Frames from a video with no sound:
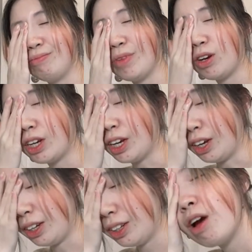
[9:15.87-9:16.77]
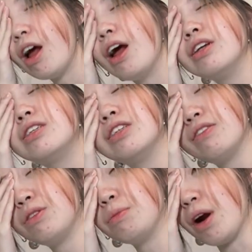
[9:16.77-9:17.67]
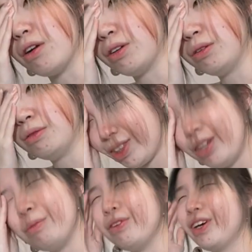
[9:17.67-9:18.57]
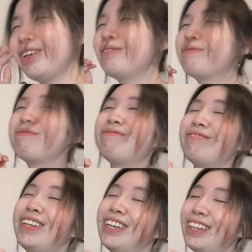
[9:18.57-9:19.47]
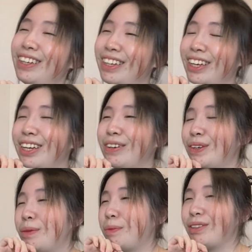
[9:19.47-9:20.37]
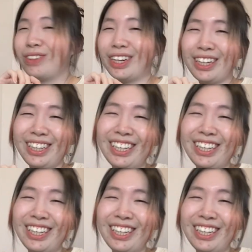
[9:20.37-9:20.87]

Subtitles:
Okay, I still have tomorrow. It'll be fine. It will be fine.